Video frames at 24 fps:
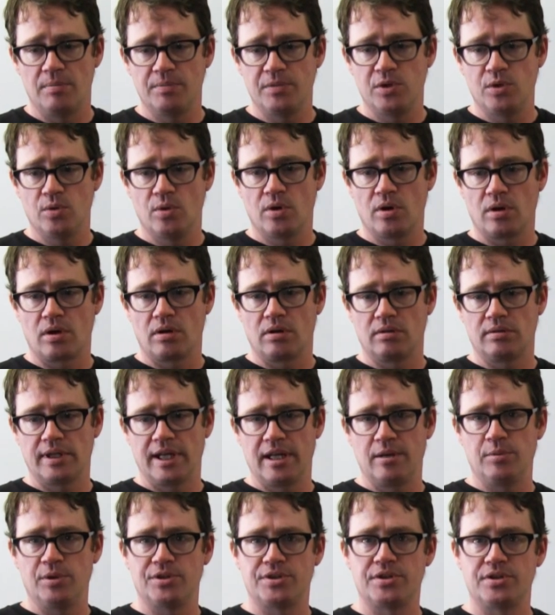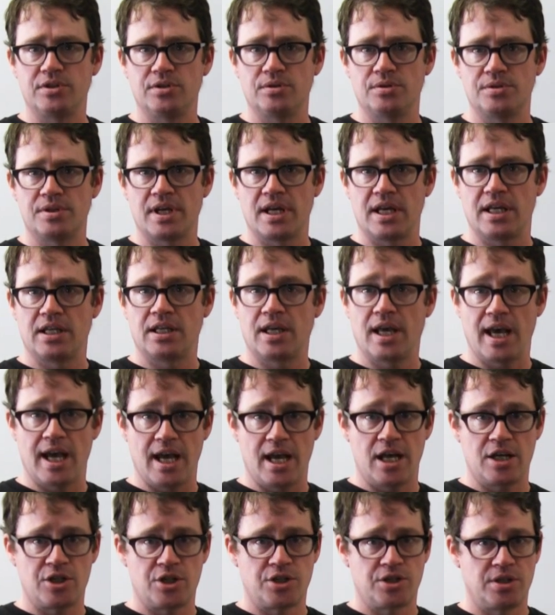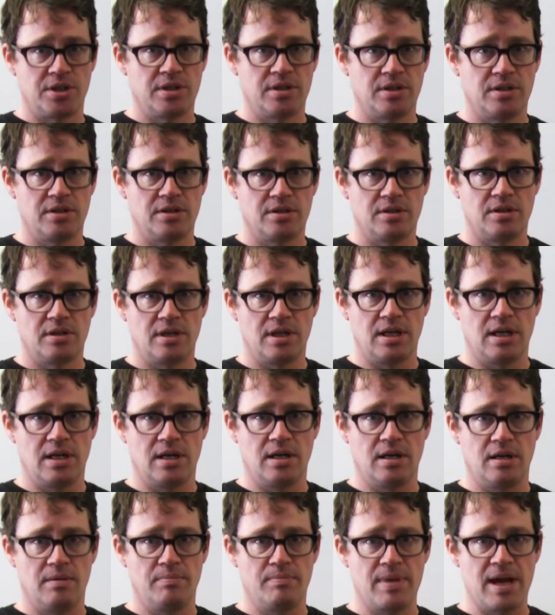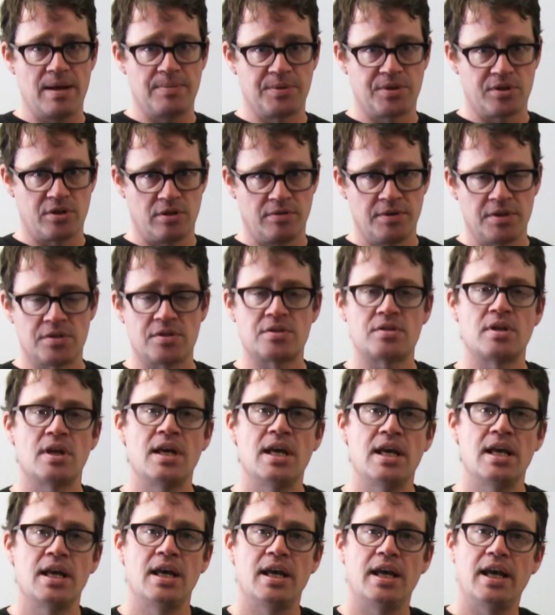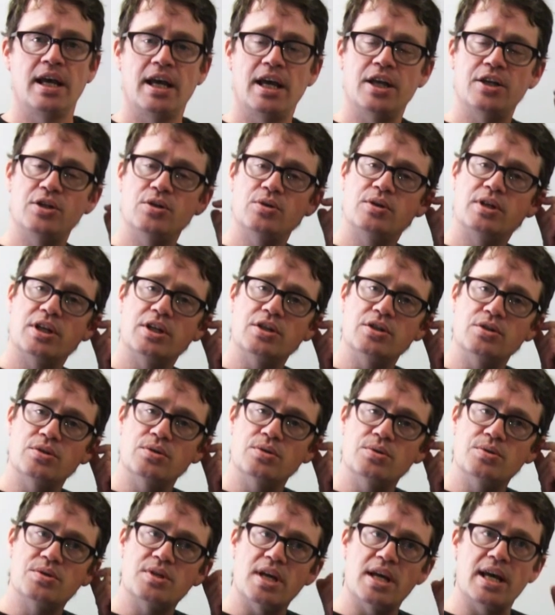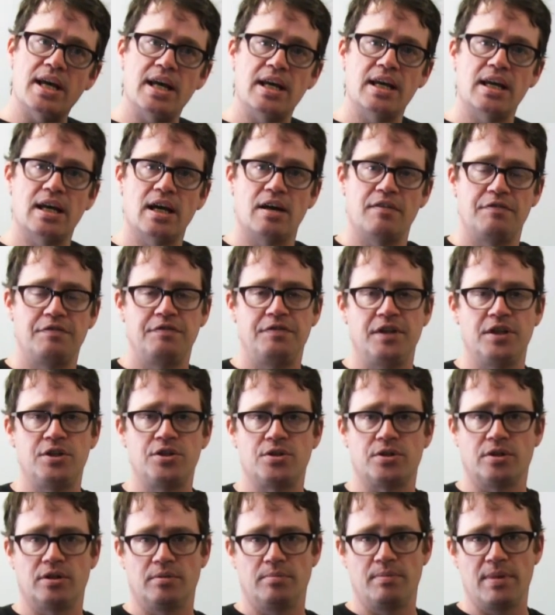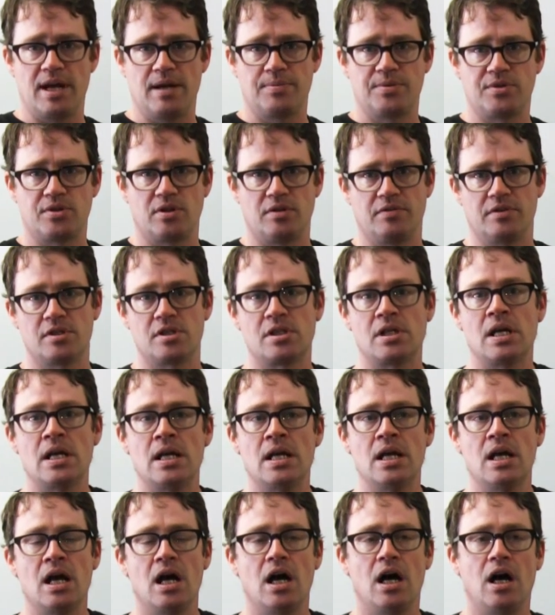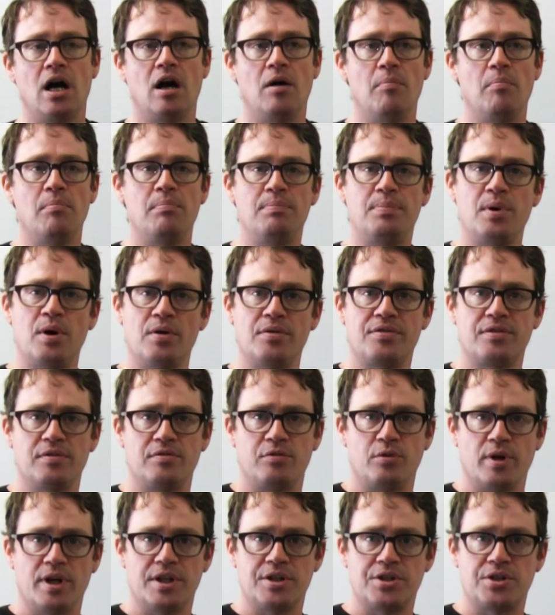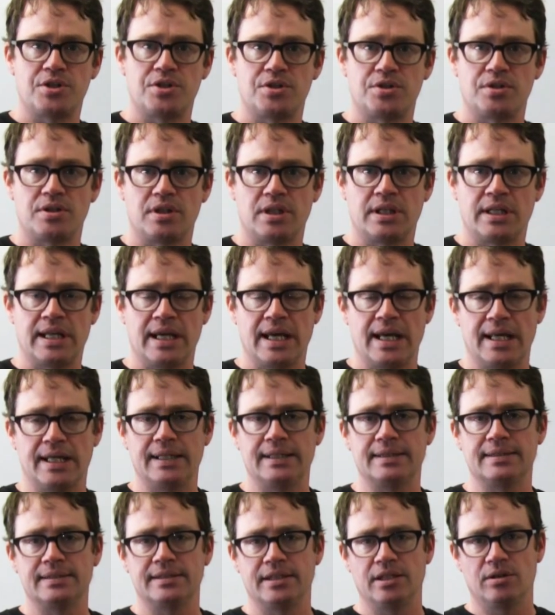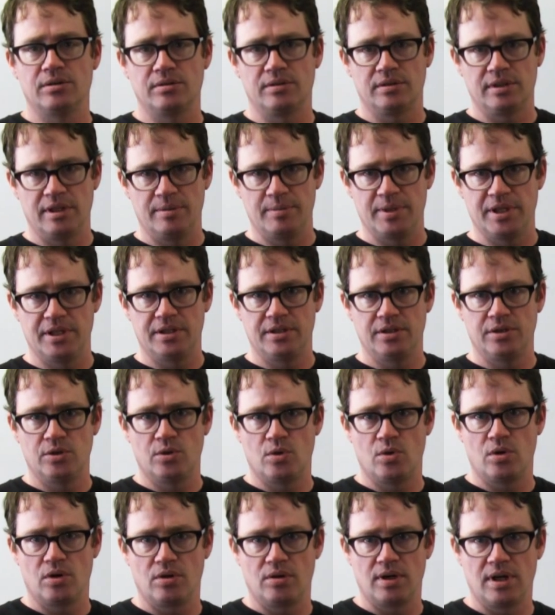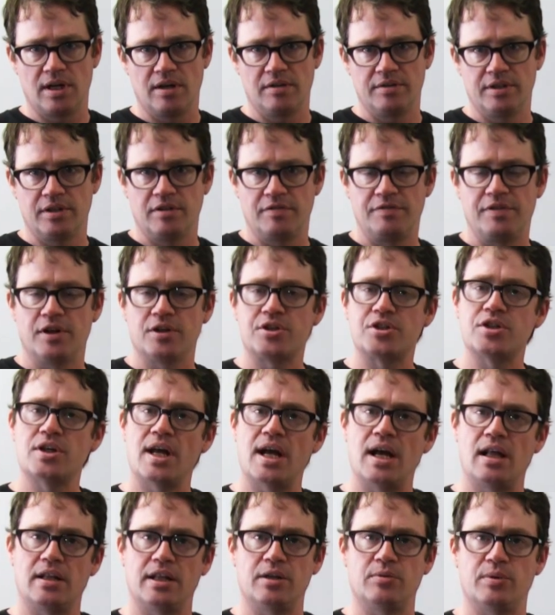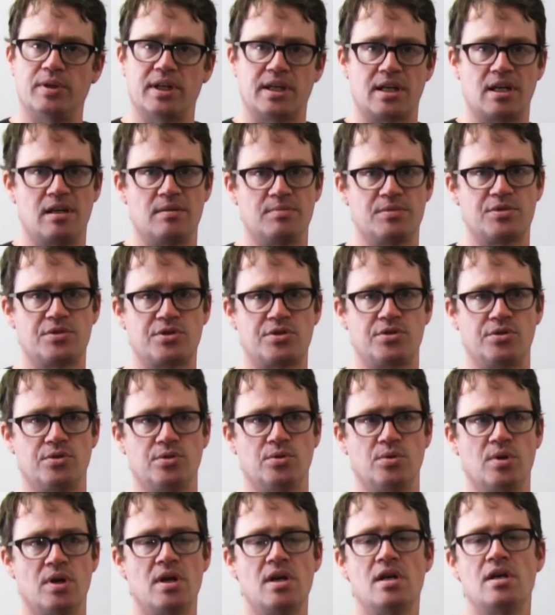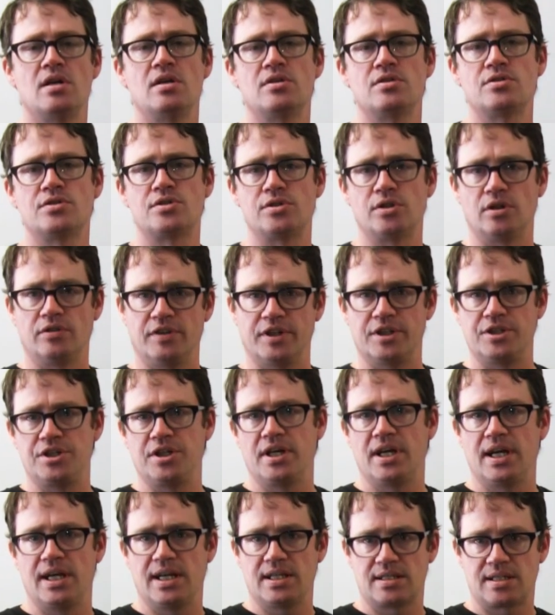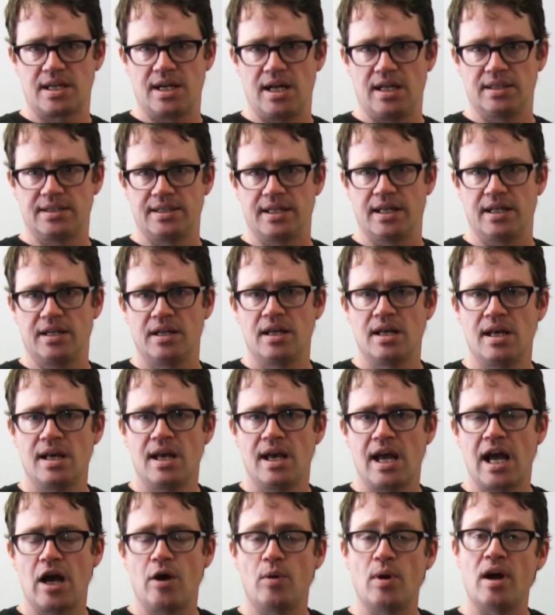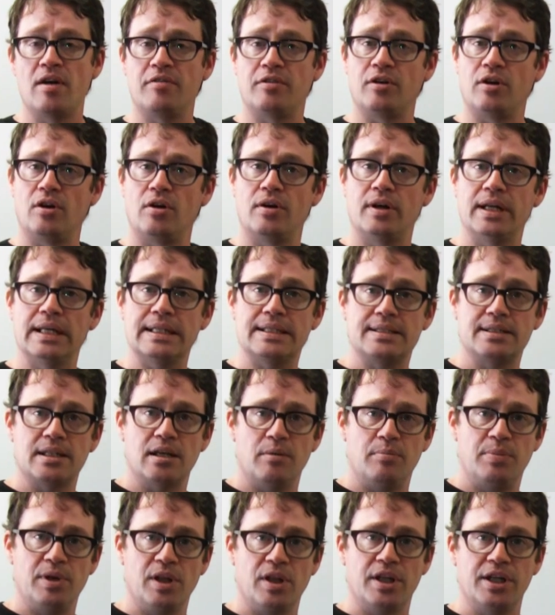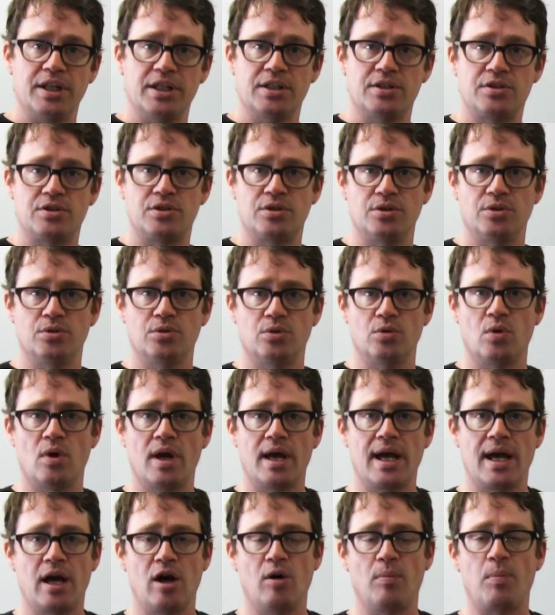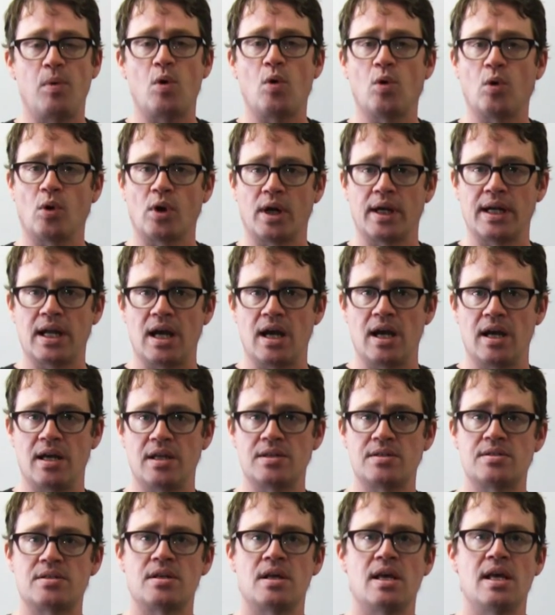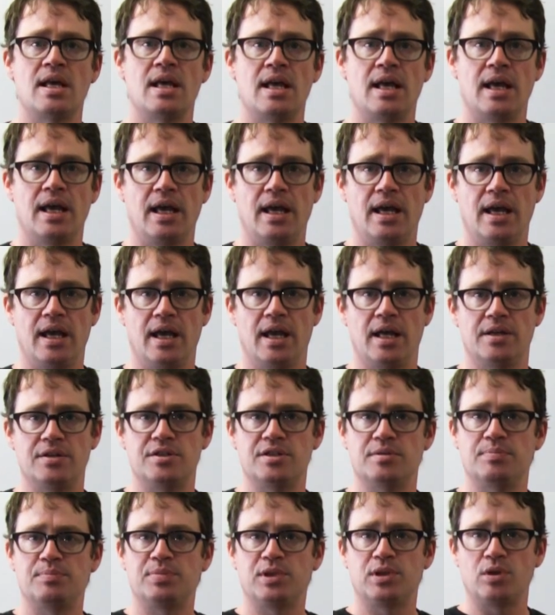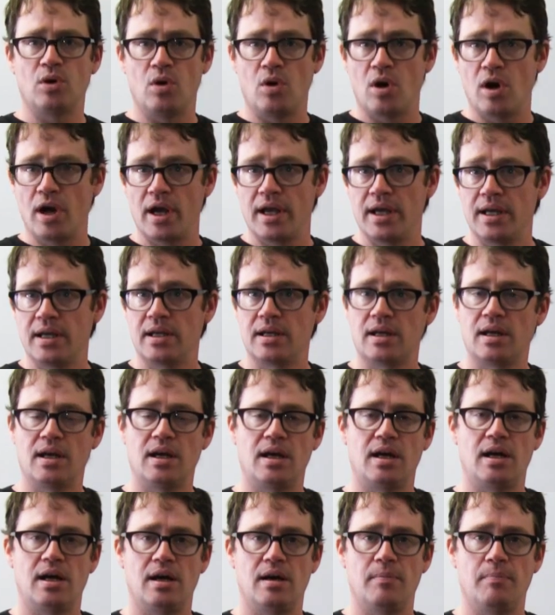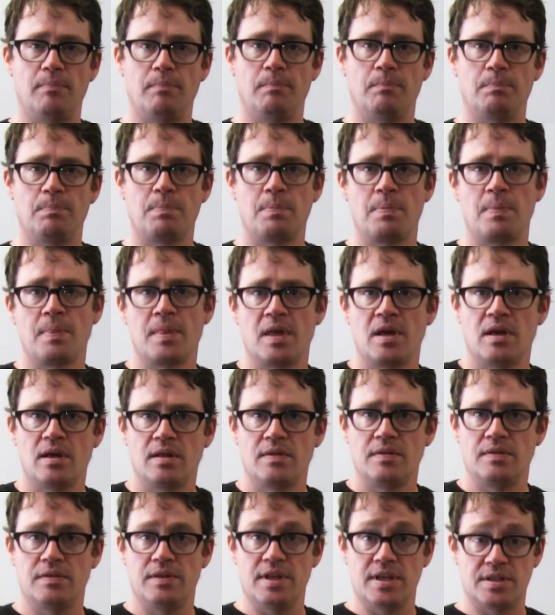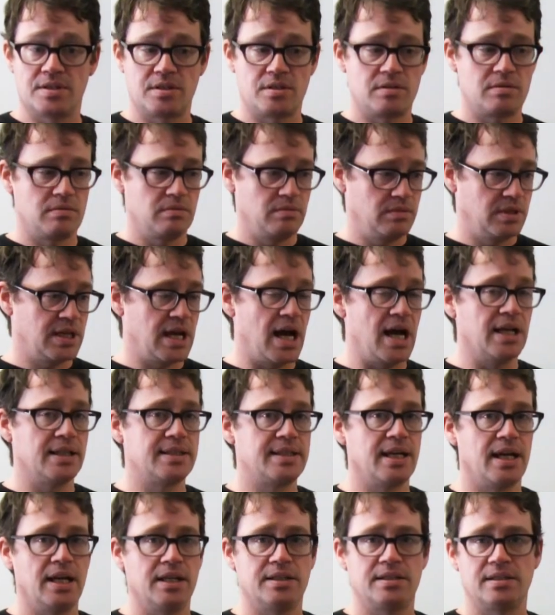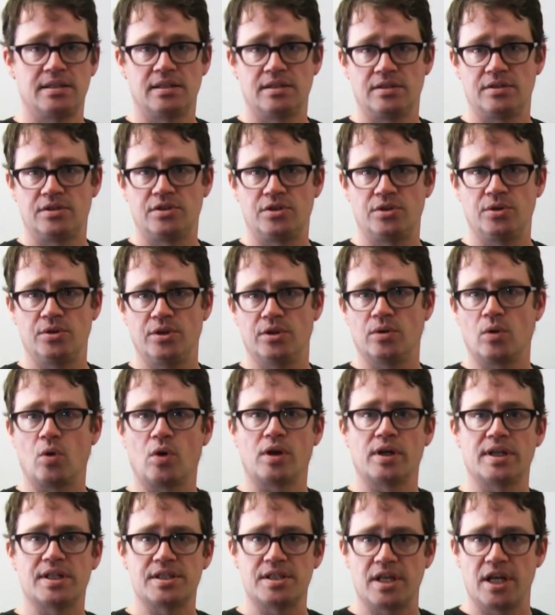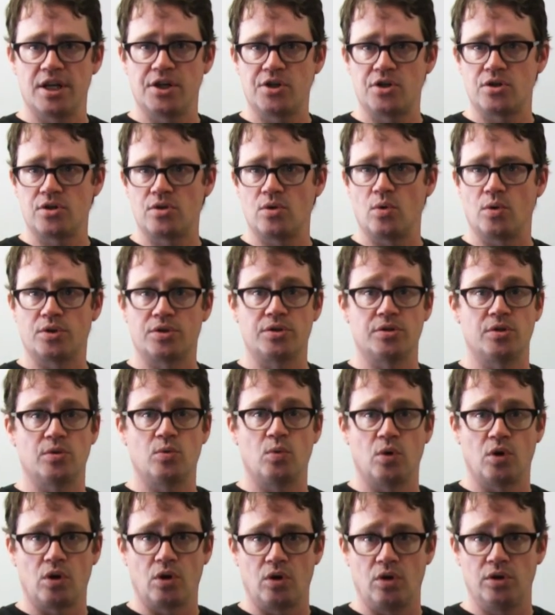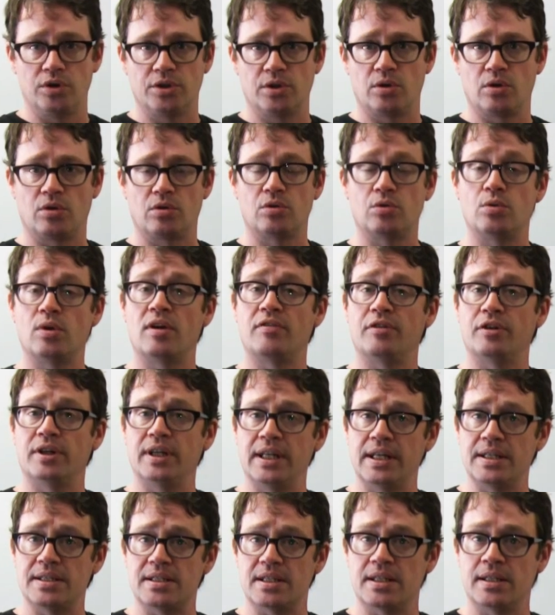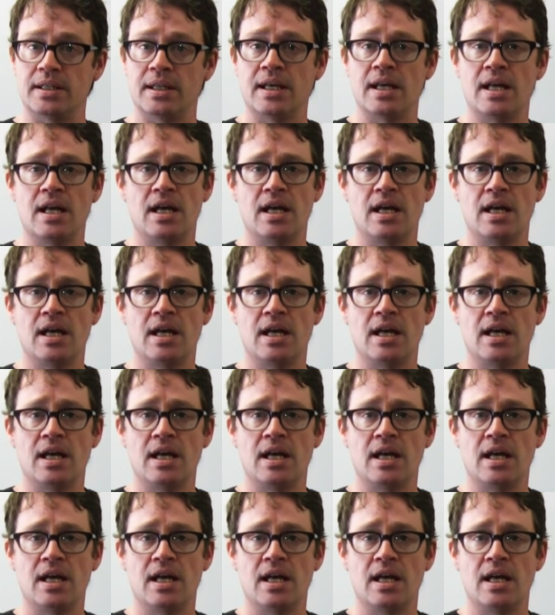You are able to use a cached map service, and you can use a feature map service, both of which can limit your functionality when it comes to serving GIS content. However, its ability to help organize and deploy this content to your organization or to the world or whoever needs it